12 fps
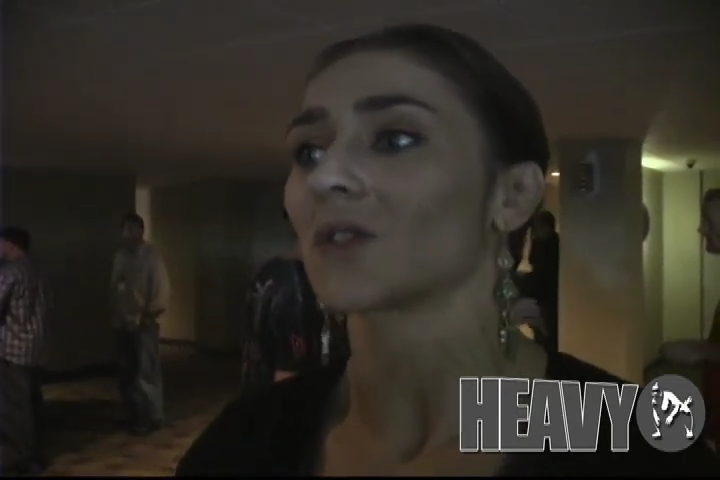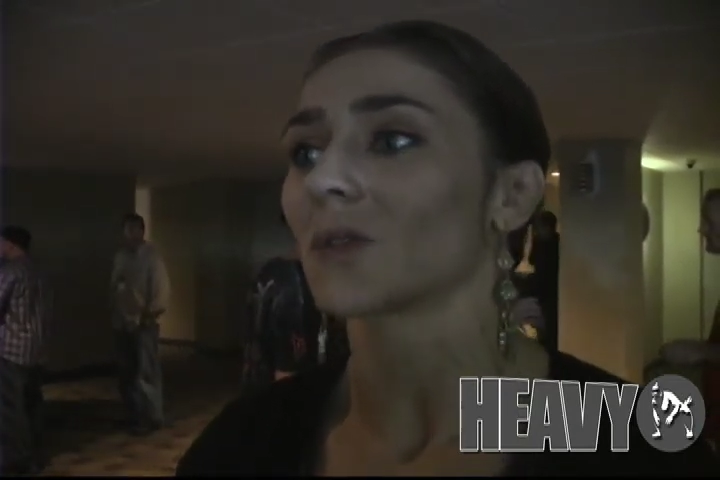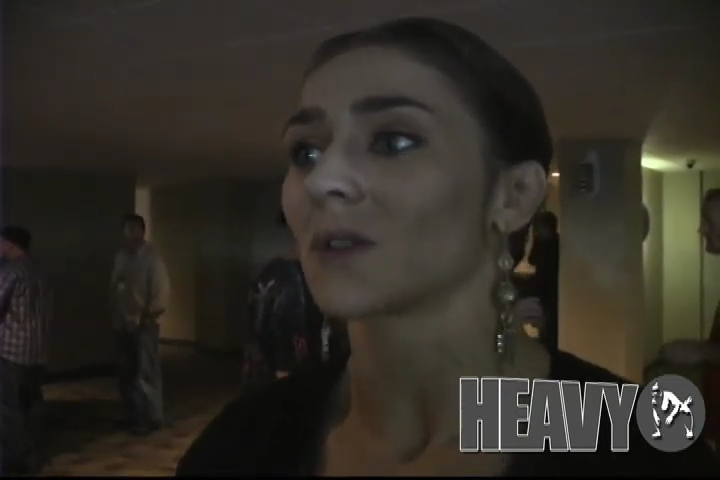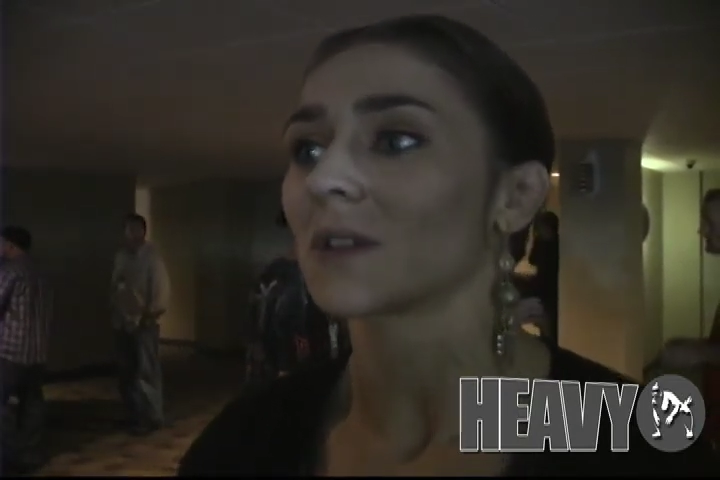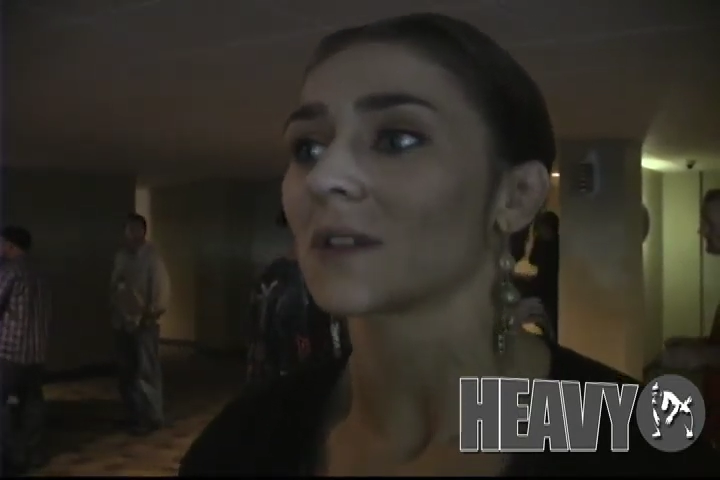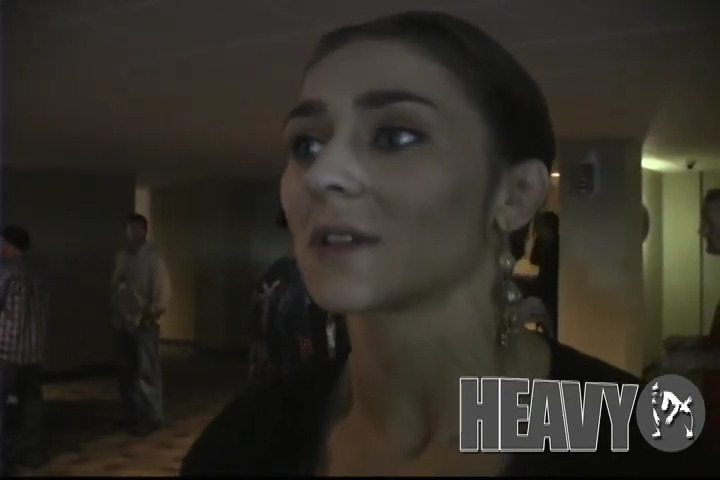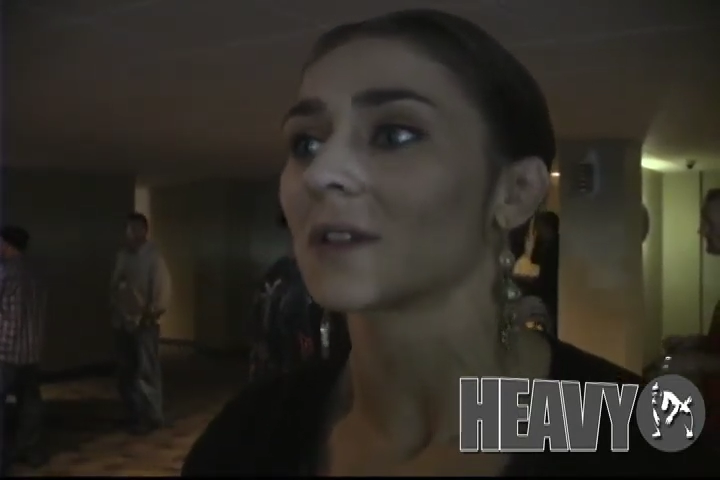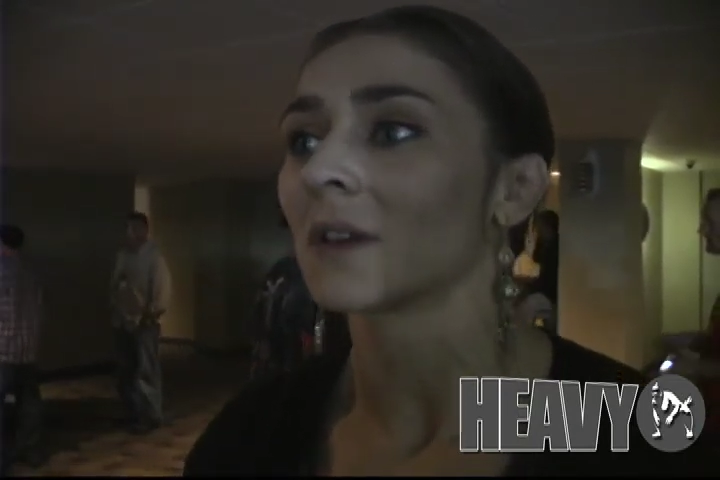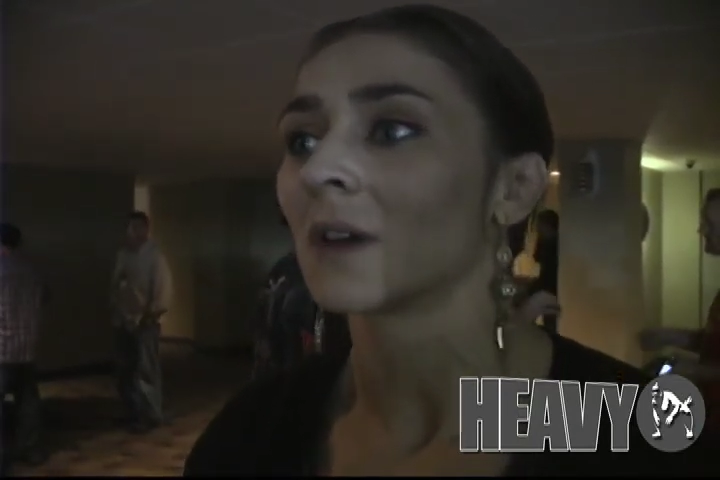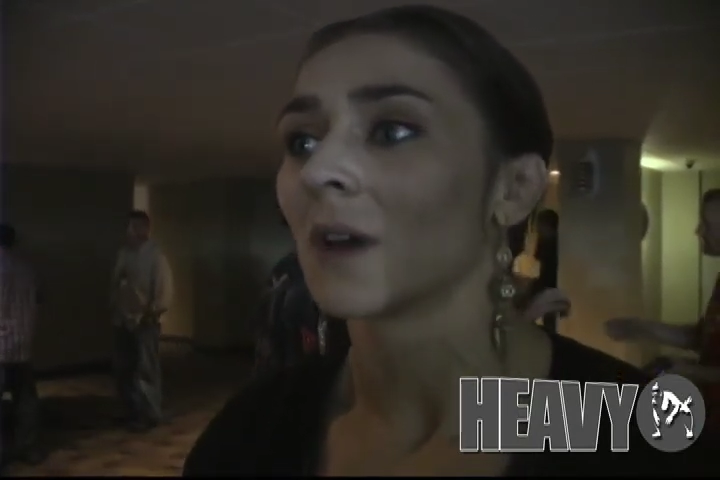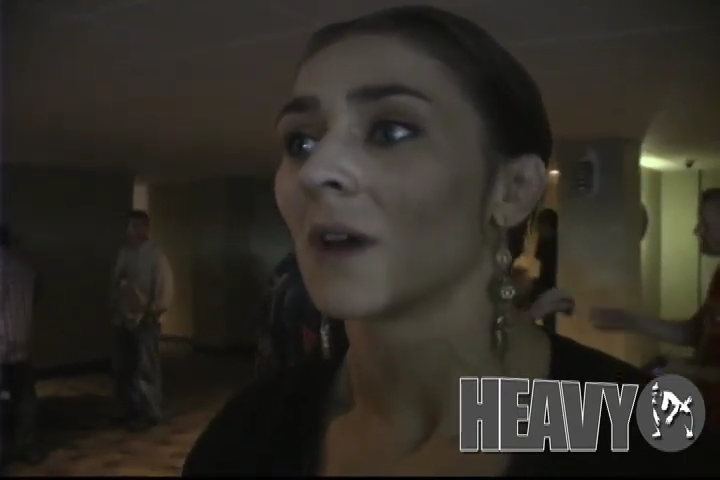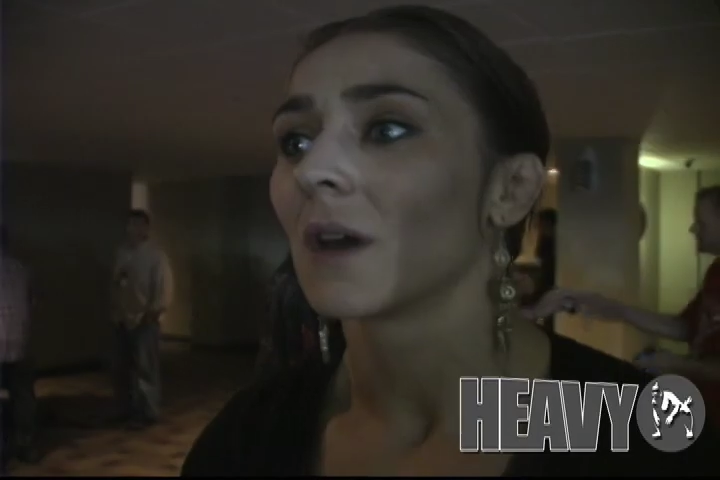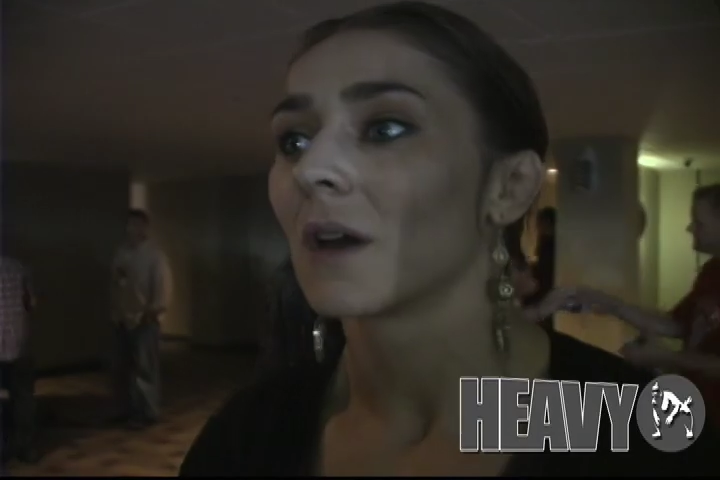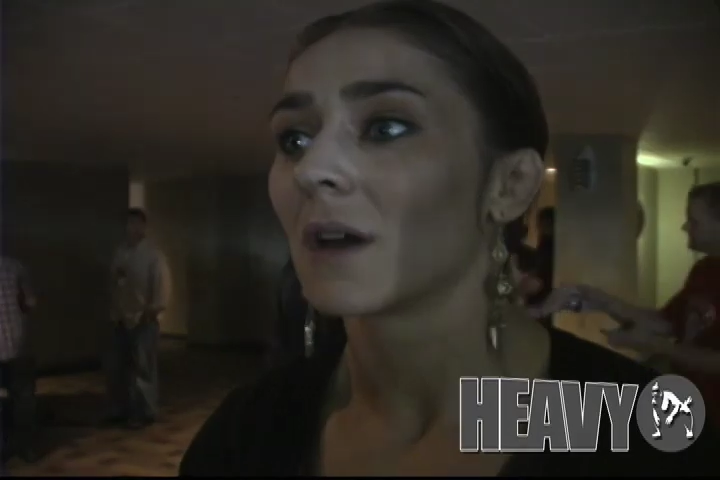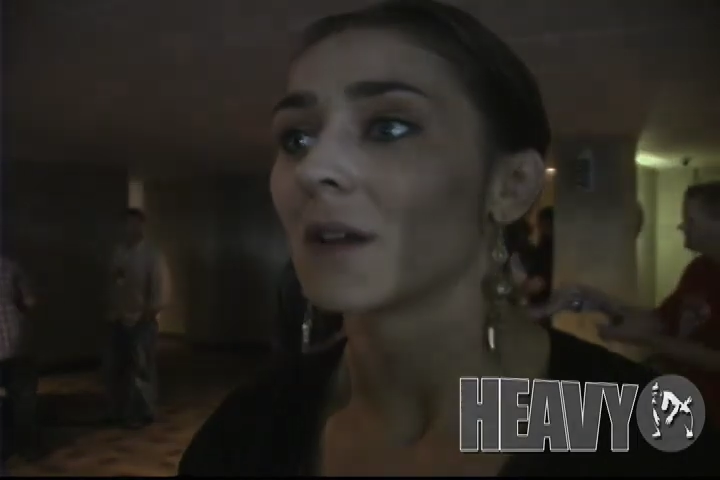short uh, uh,